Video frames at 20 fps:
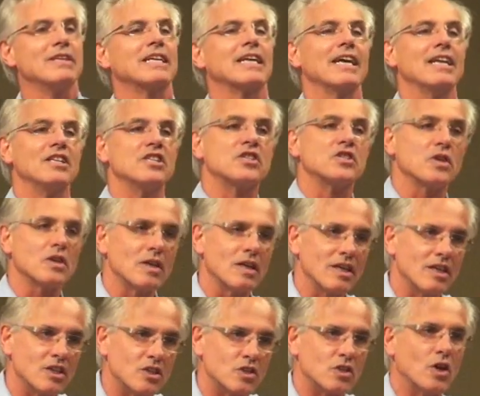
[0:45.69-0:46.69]
we can
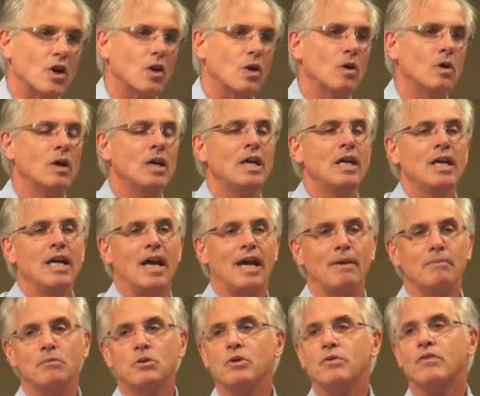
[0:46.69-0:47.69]
certainly grow
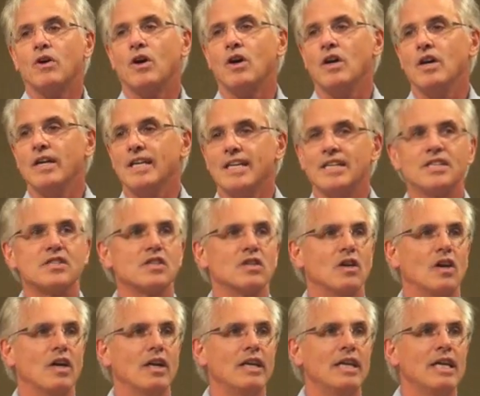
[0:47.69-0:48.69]
and move on and
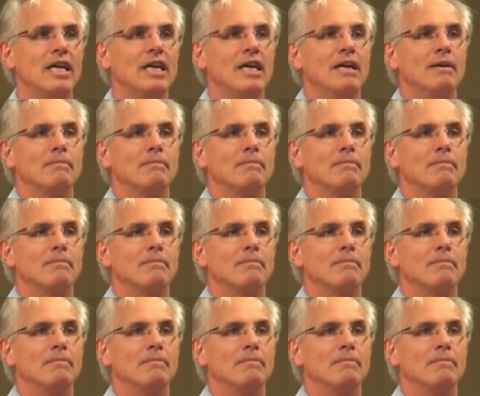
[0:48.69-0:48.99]
so on,